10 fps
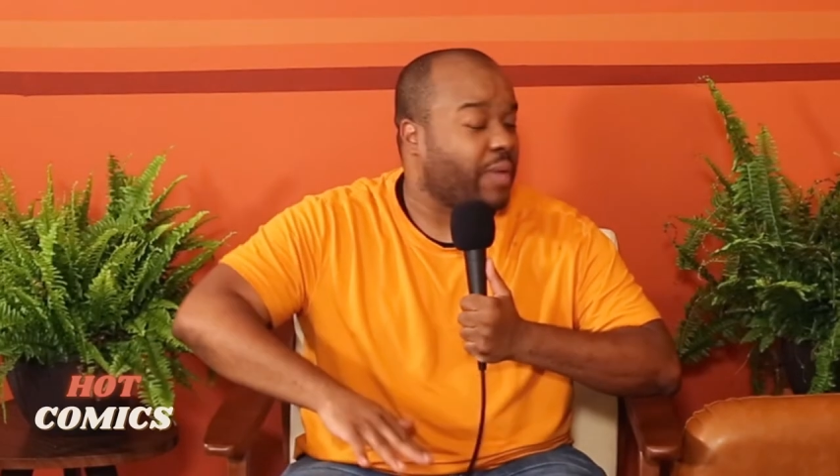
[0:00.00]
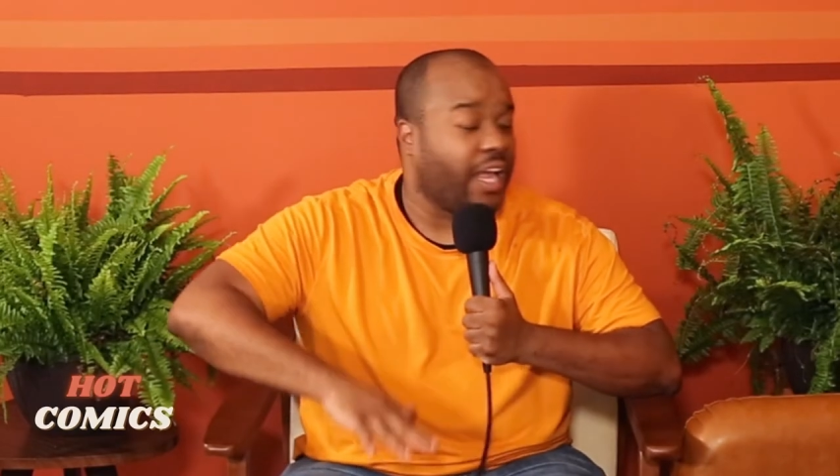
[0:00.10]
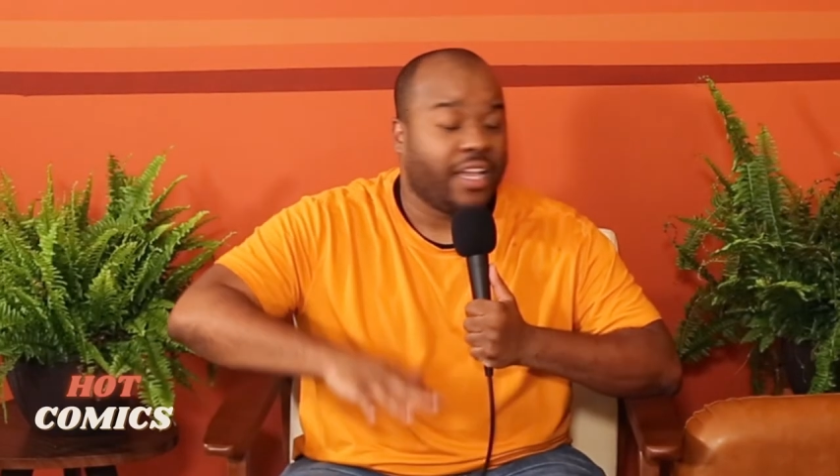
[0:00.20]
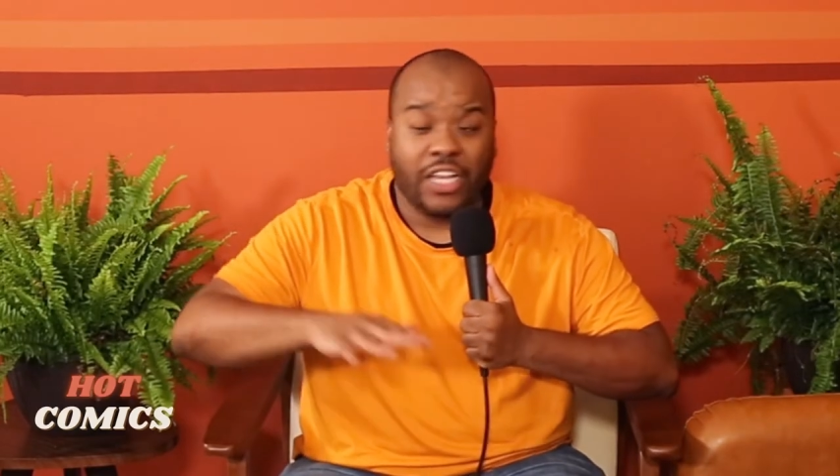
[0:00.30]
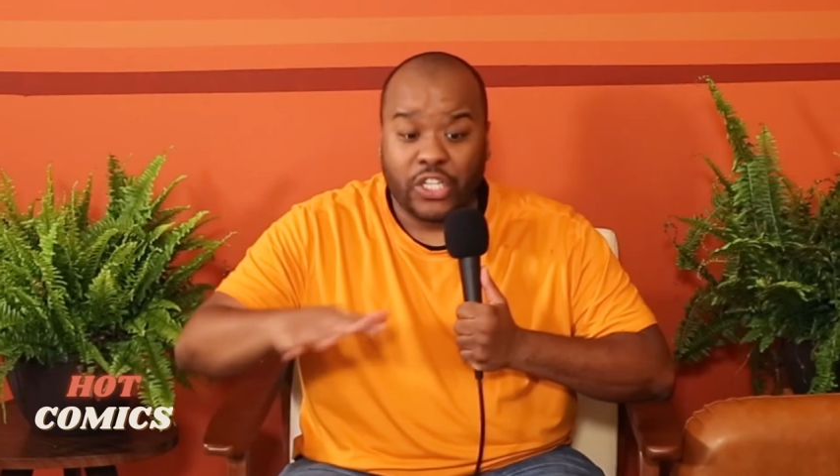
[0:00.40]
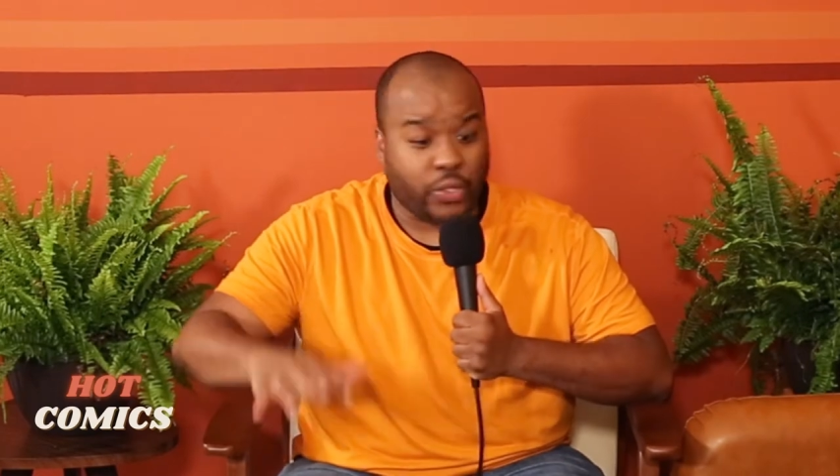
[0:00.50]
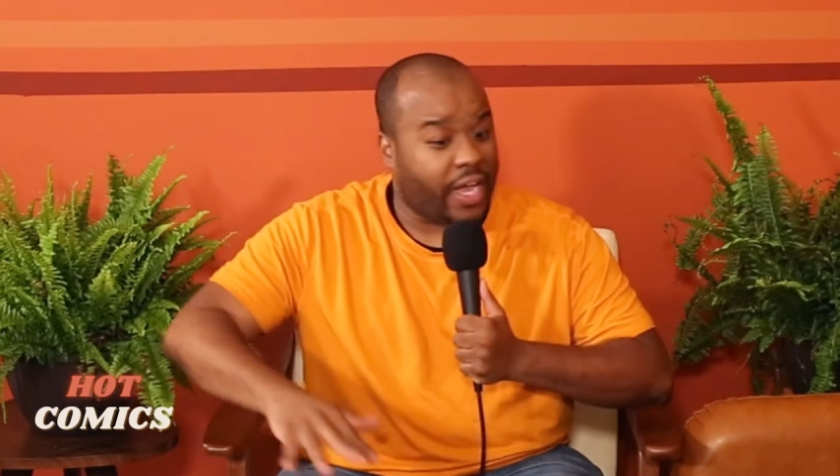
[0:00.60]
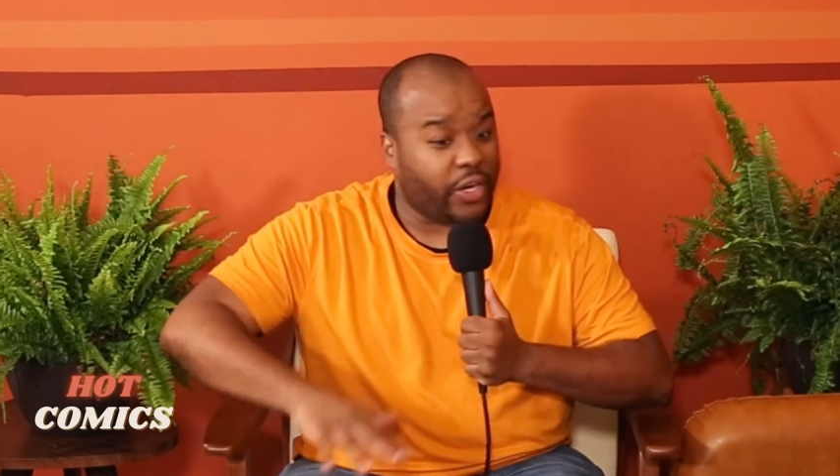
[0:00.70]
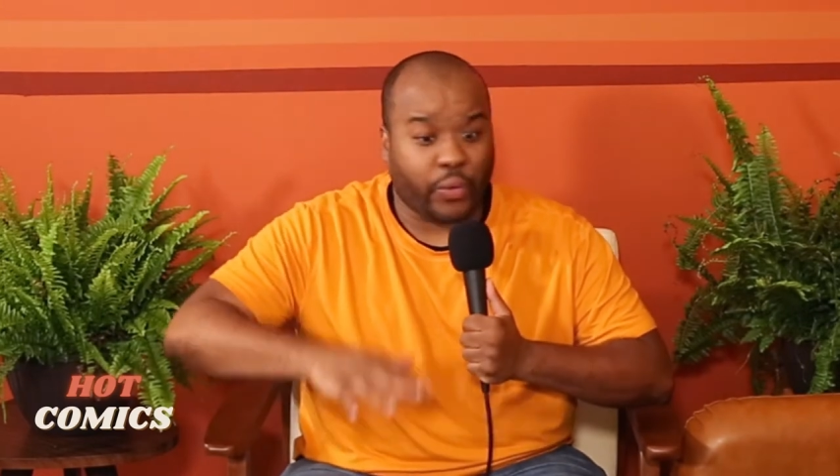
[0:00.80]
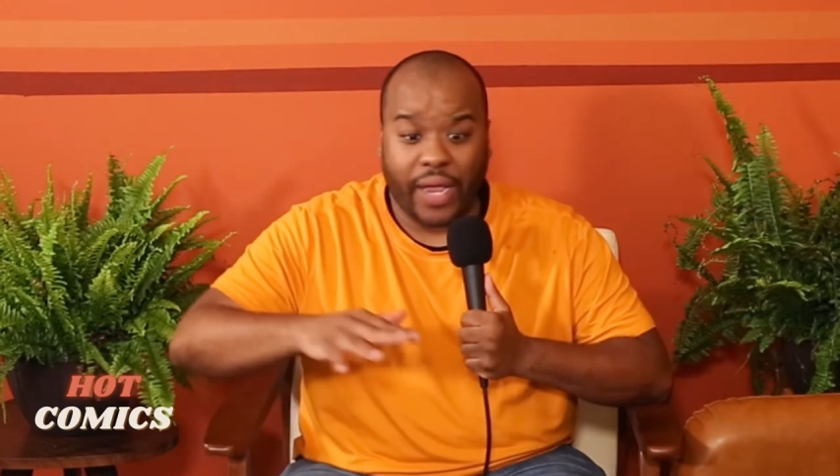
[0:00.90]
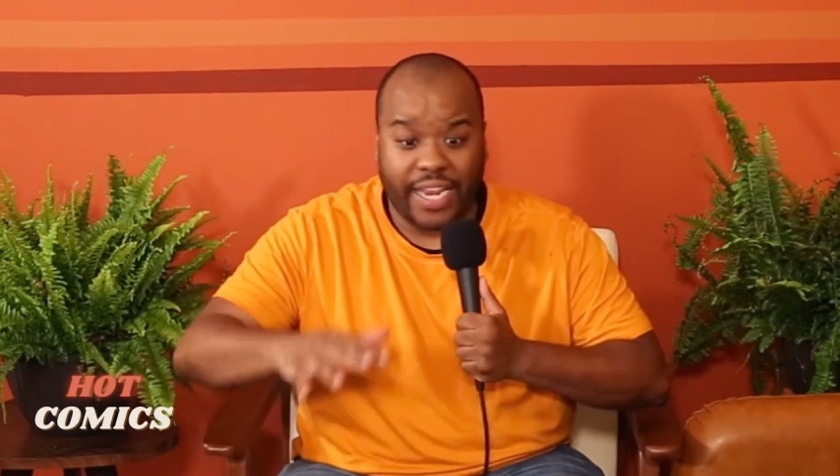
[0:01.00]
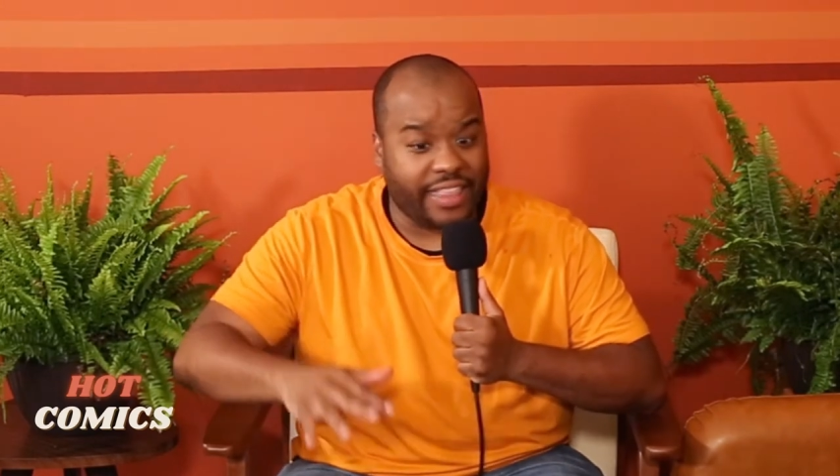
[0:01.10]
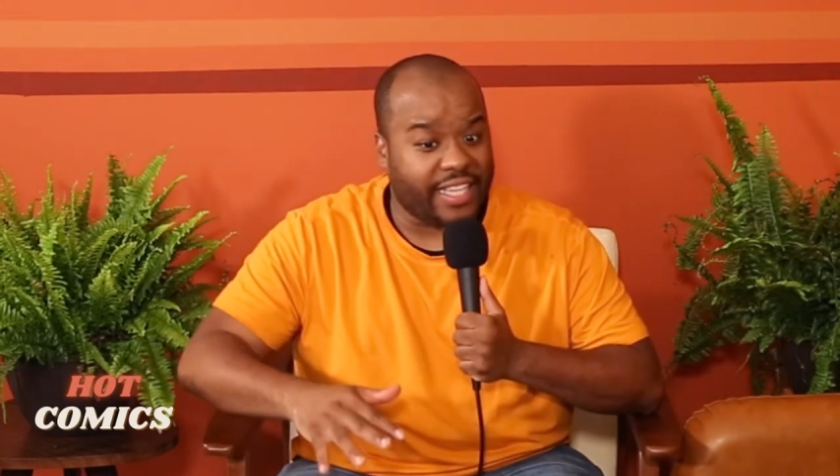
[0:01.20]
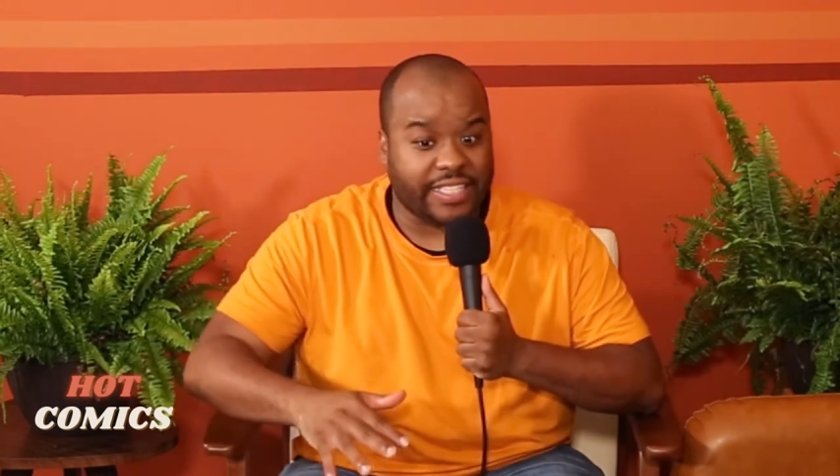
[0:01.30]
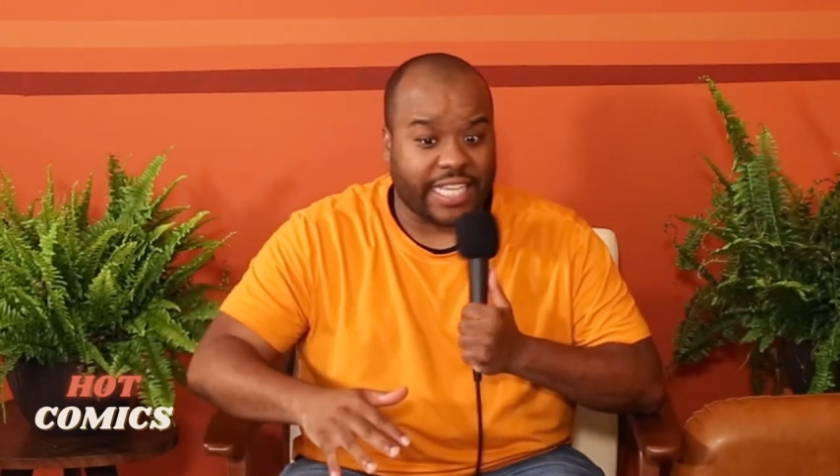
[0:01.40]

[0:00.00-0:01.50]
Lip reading: I'm not trying to create anything